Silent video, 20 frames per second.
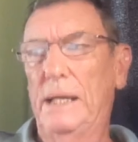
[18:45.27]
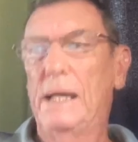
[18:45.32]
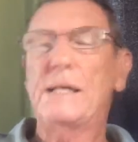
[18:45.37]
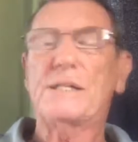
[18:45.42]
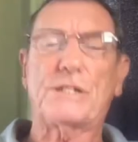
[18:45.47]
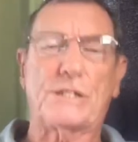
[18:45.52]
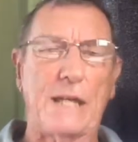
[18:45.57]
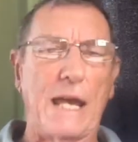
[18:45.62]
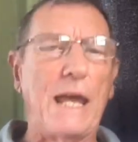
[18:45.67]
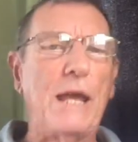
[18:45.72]

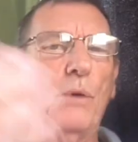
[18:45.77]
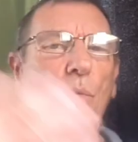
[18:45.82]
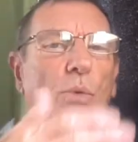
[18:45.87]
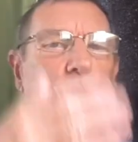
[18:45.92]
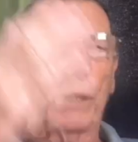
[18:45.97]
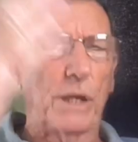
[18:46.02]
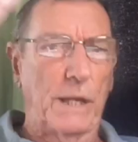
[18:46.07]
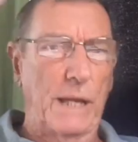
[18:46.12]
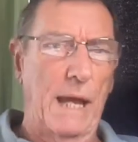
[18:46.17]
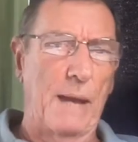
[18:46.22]
saying
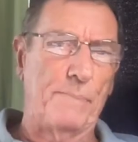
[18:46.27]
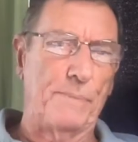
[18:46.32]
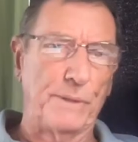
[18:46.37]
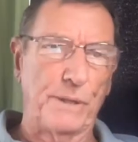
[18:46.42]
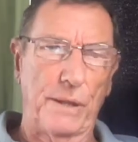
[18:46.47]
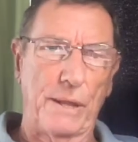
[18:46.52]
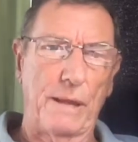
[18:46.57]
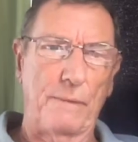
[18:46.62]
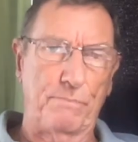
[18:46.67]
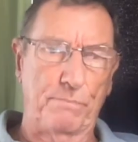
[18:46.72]
what had happened
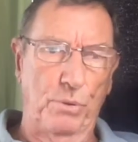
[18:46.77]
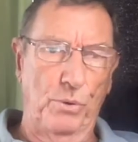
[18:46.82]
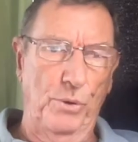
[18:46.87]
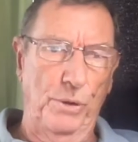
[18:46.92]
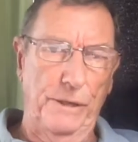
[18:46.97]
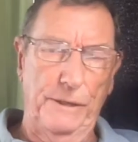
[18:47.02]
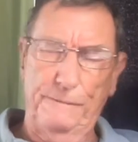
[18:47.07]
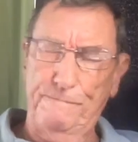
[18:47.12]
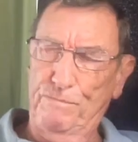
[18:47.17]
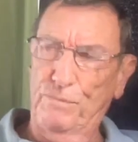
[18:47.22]
to that
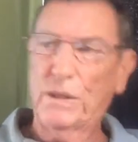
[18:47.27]
point.